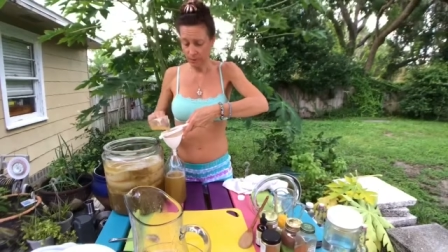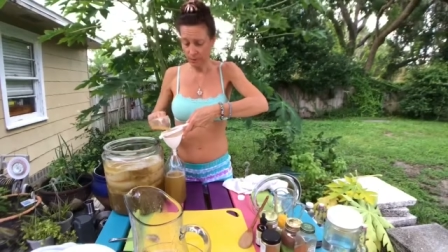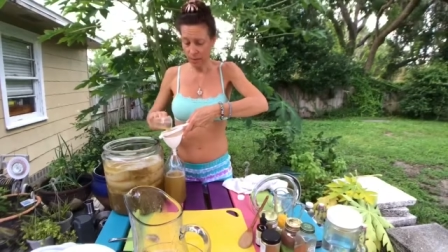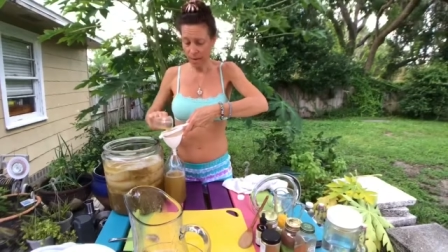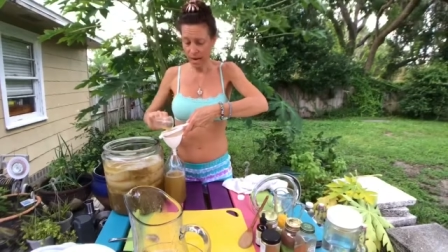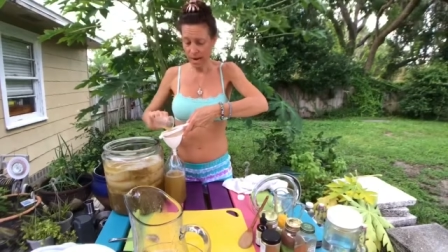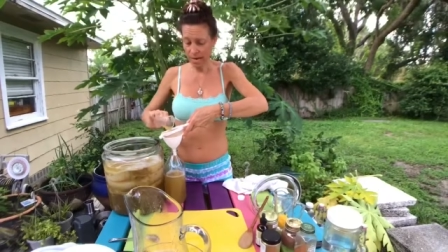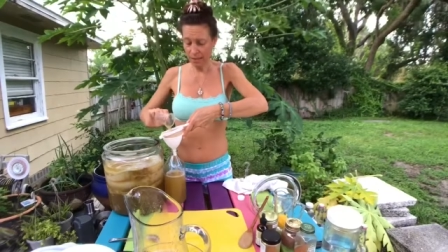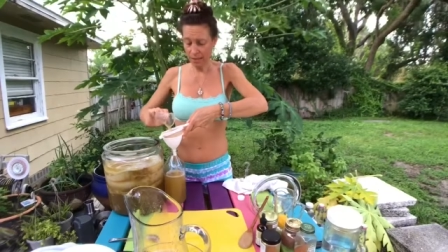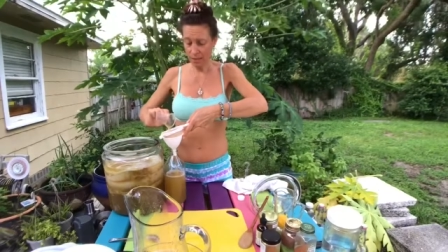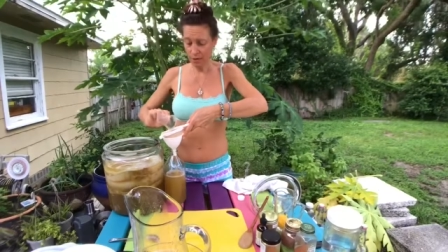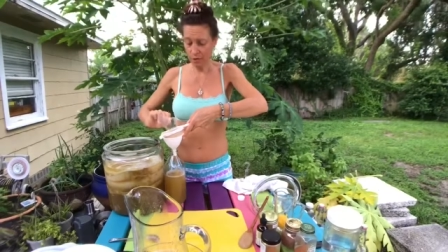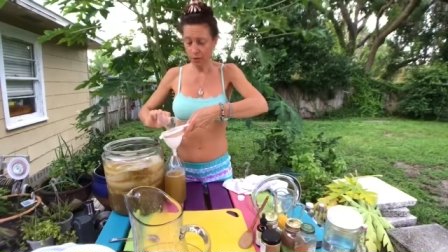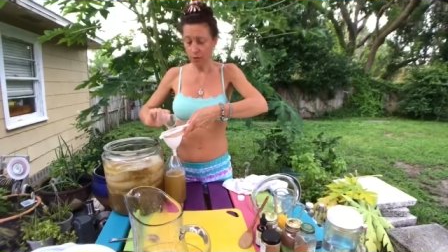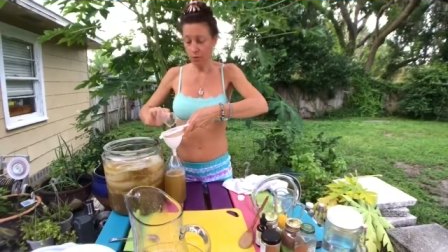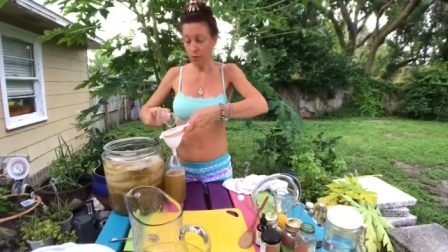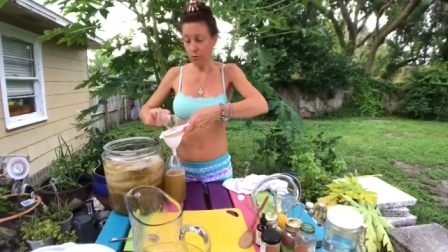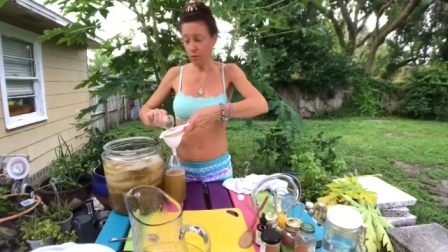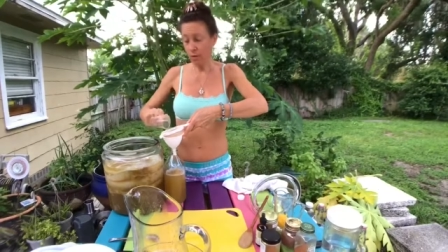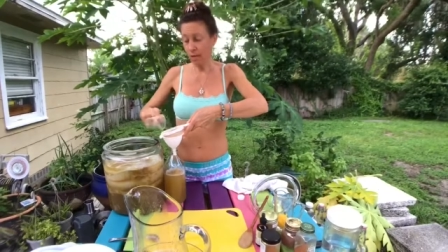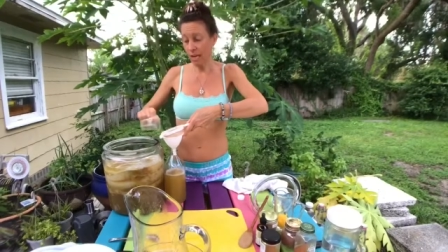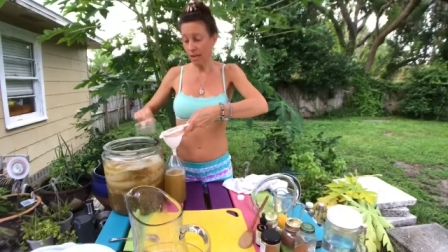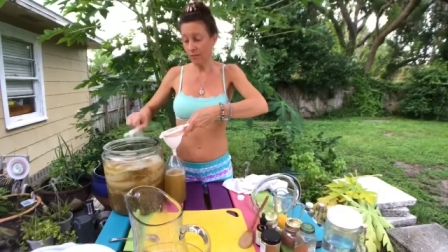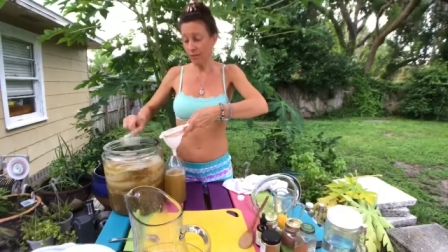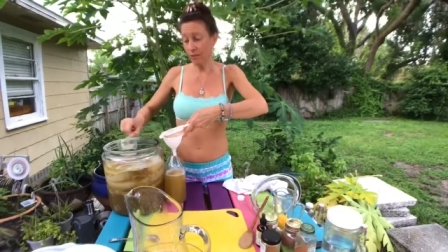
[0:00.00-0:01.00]
back
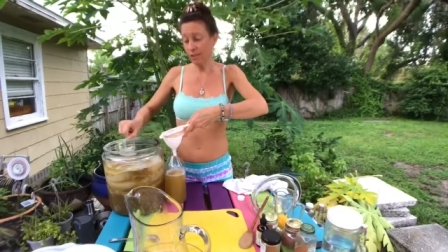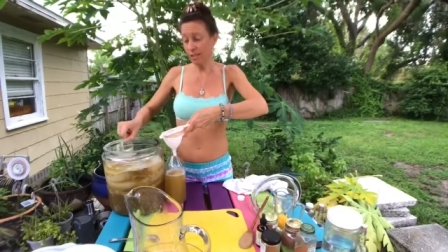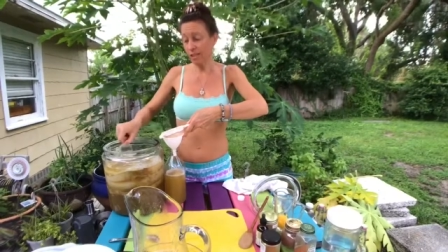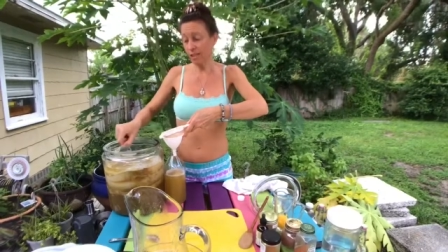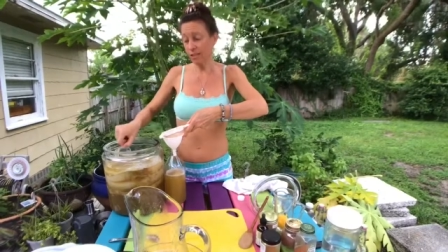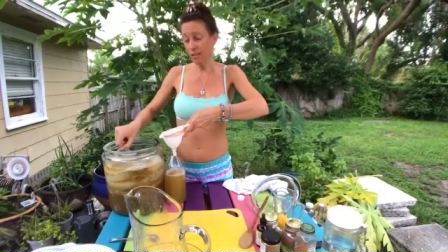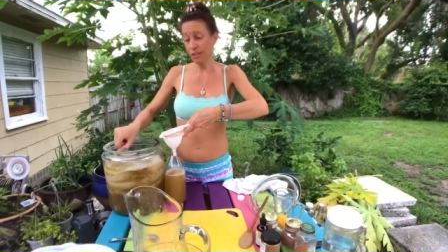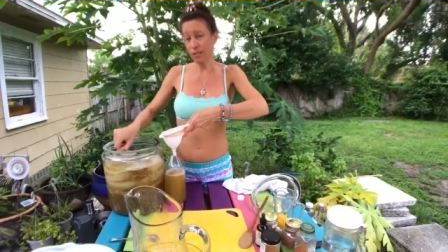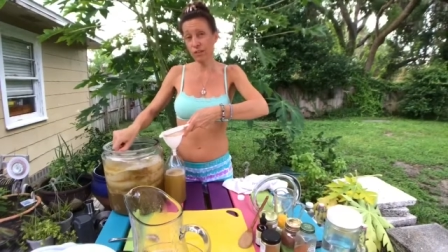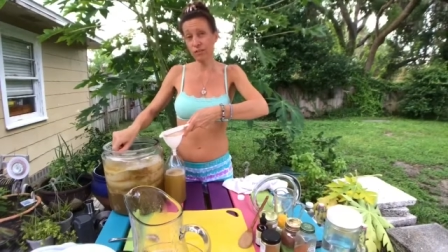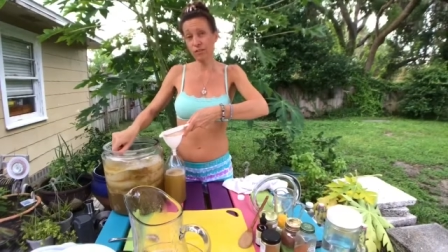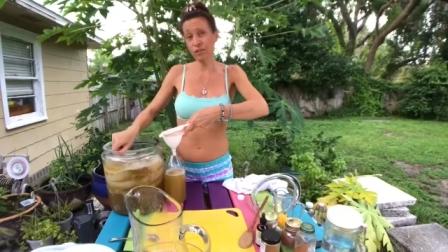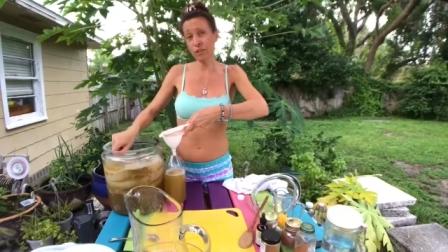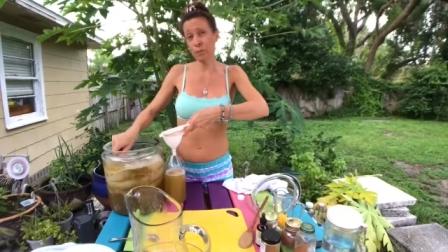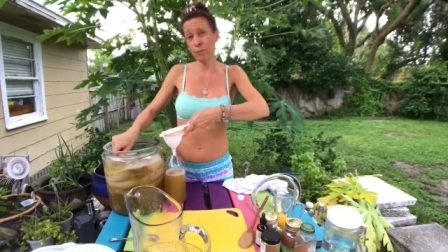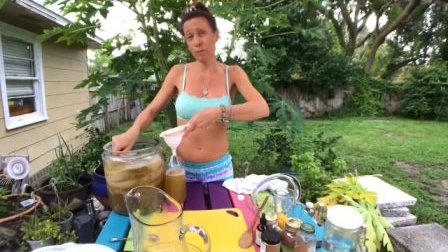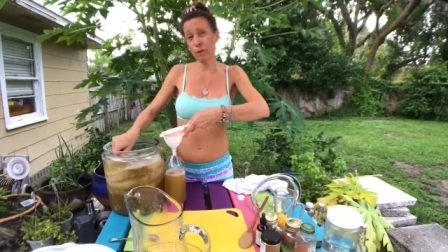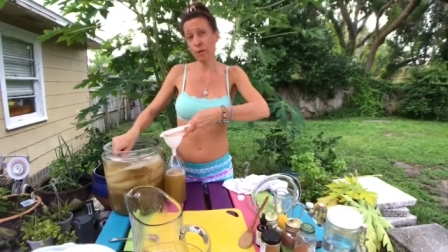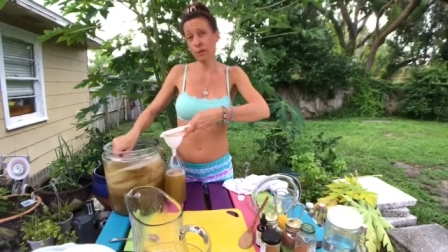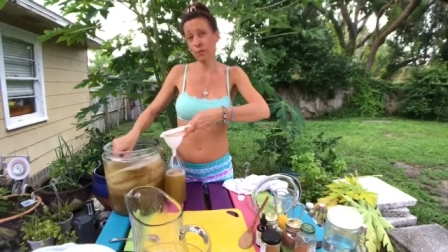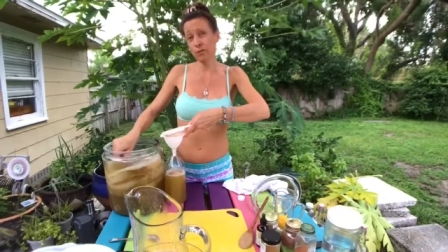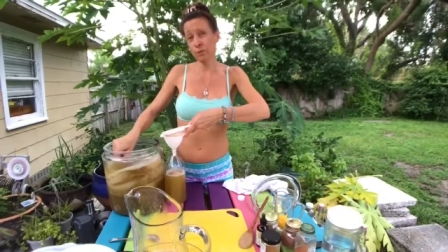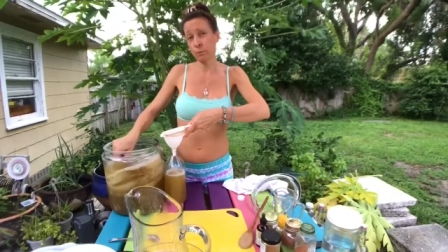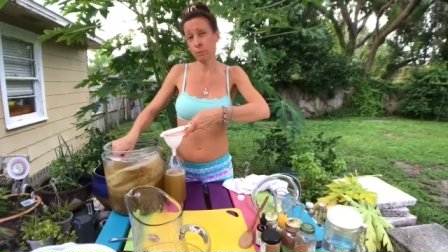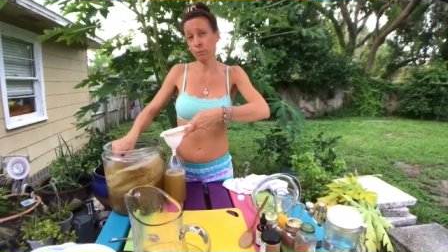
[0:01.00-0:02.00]
to everything serves a
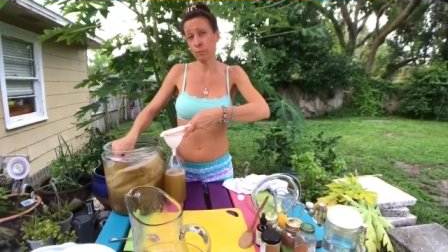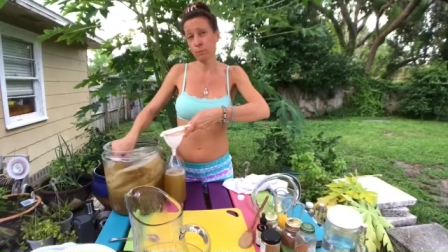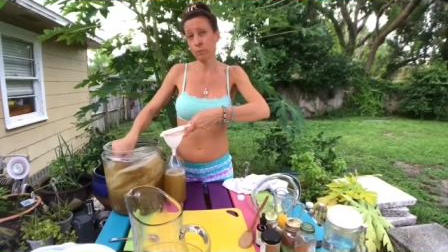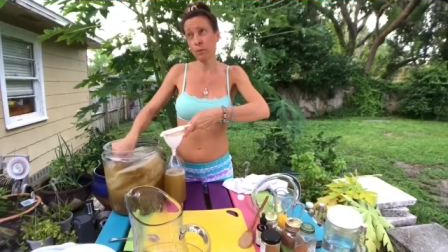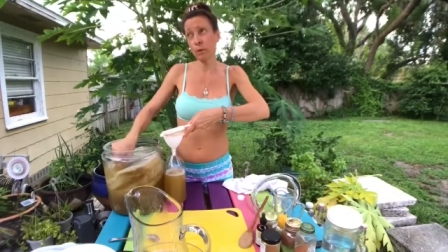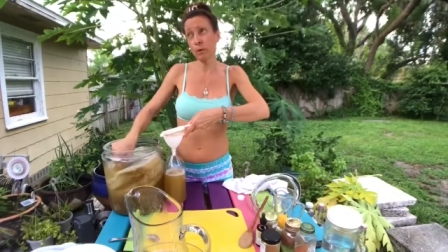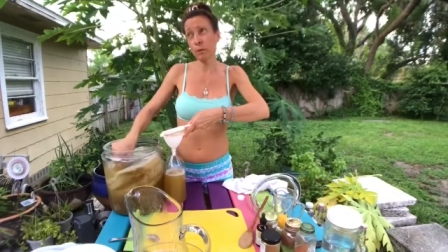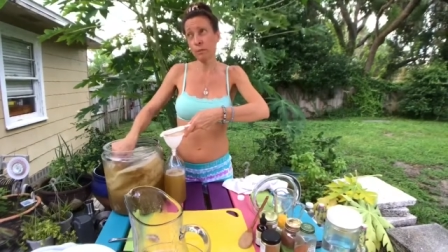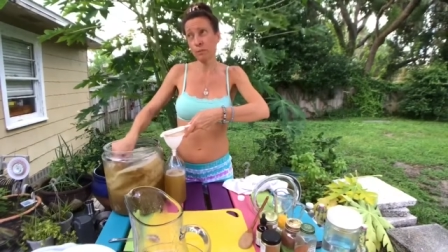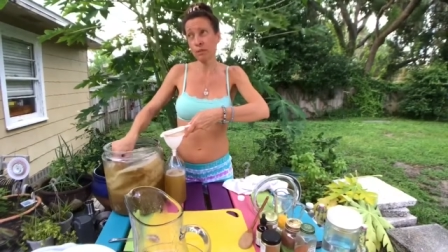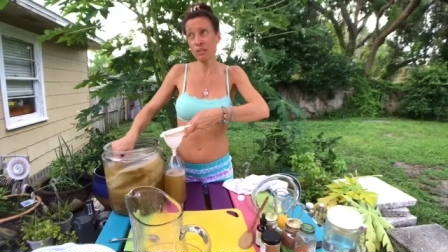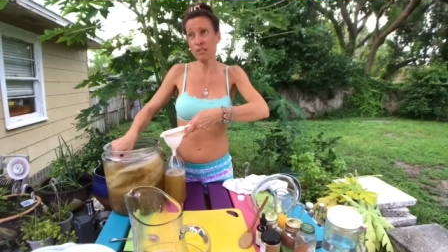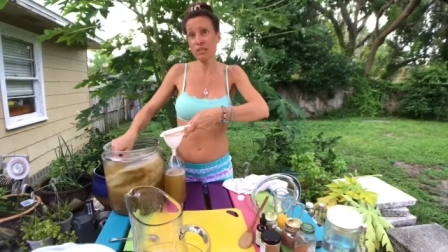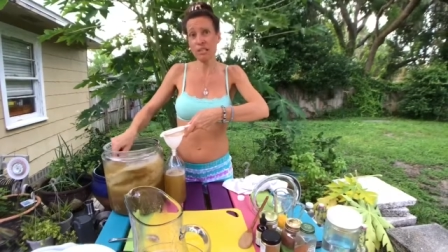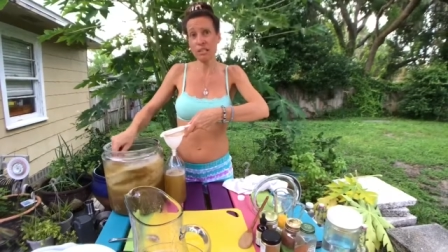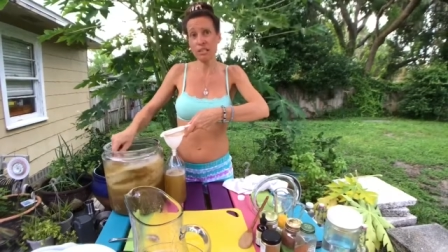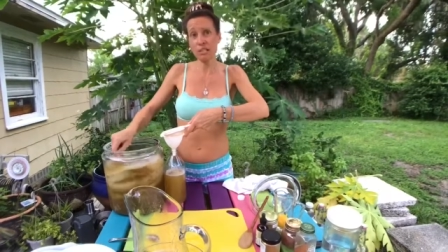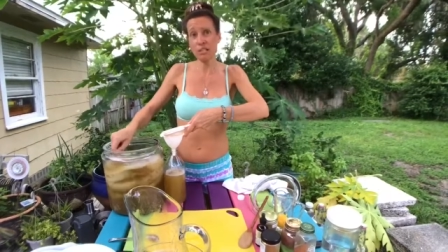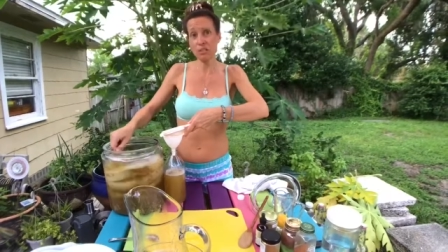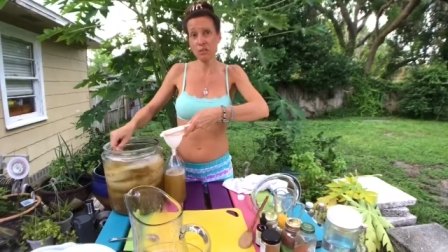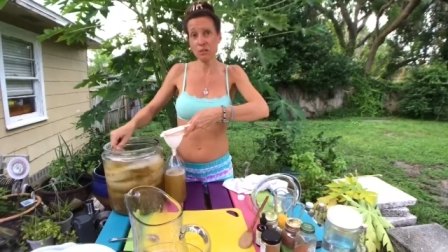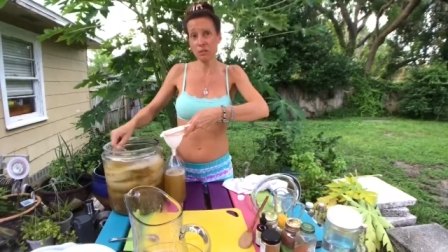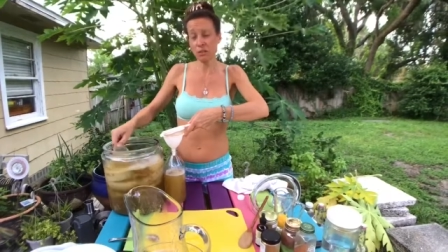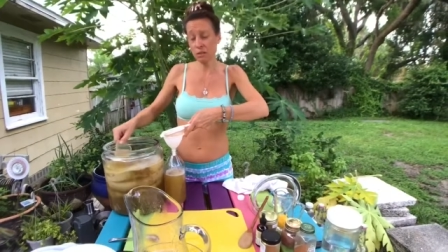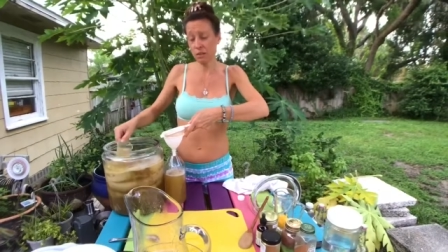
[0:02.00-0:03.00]
pur purpose in
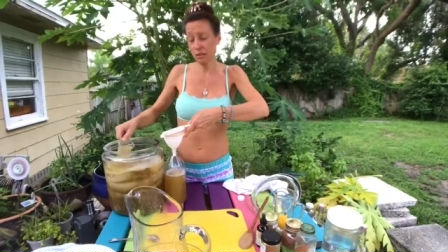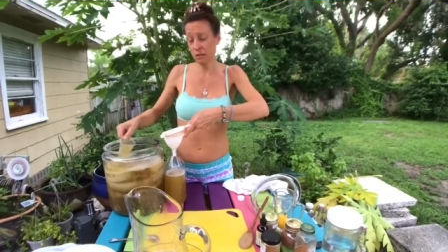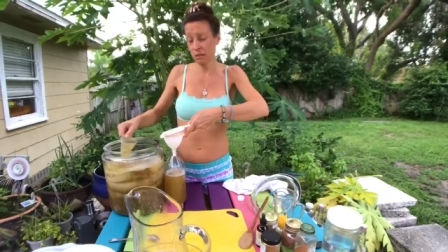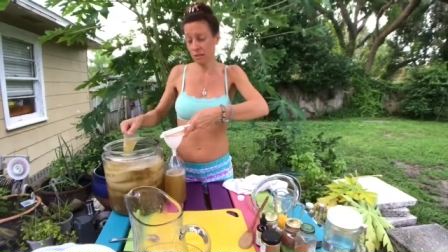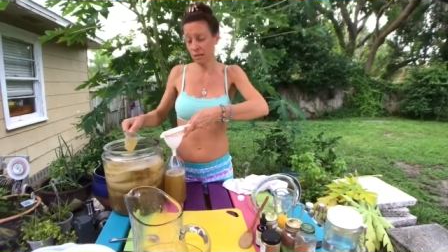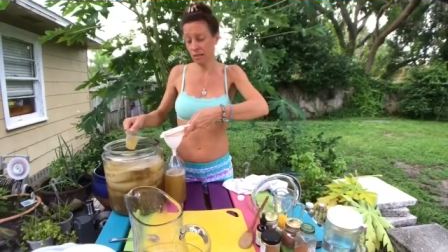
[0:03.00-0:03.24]
this, this